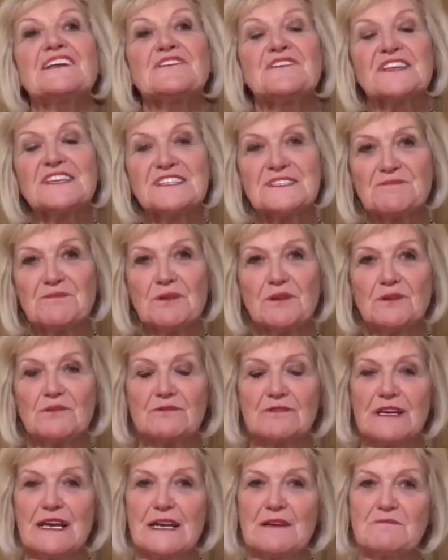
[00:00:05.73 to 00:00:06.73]
This
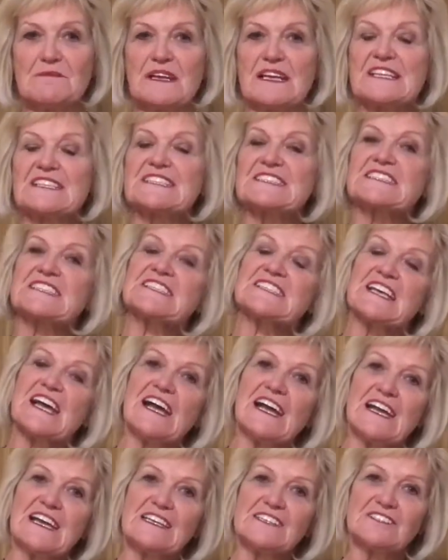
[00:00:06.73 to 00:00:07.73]
program is
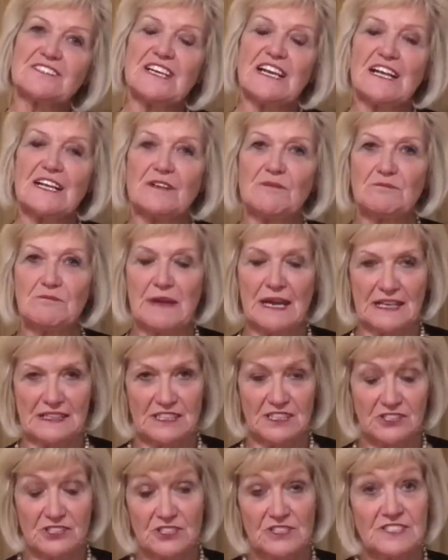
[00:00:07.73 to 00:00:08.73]
designed to help
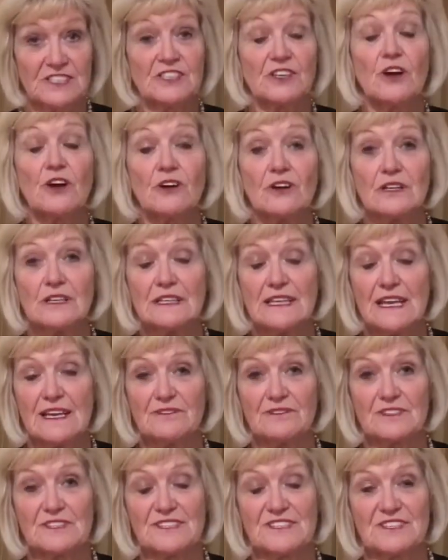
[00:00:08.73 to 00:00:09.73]
managers at all
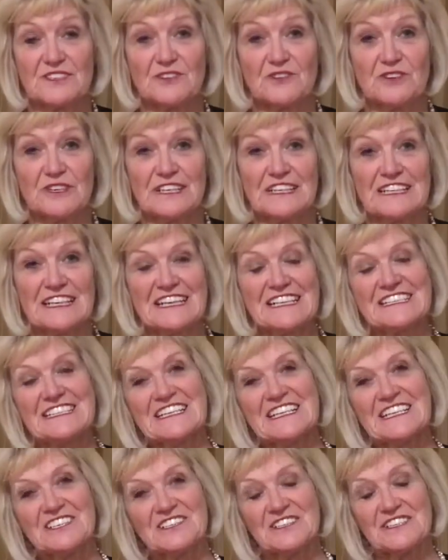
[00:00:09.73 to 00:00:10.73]
levels in
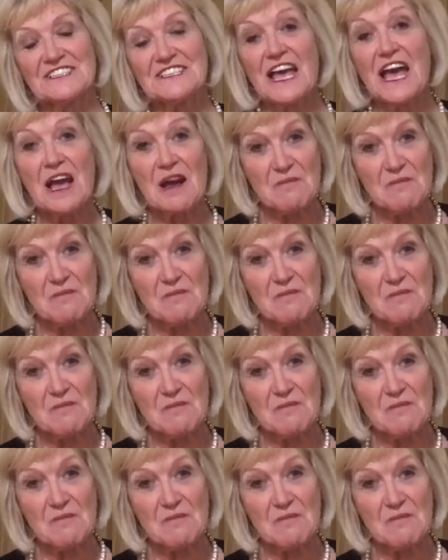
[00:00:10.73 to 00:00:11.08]
organisations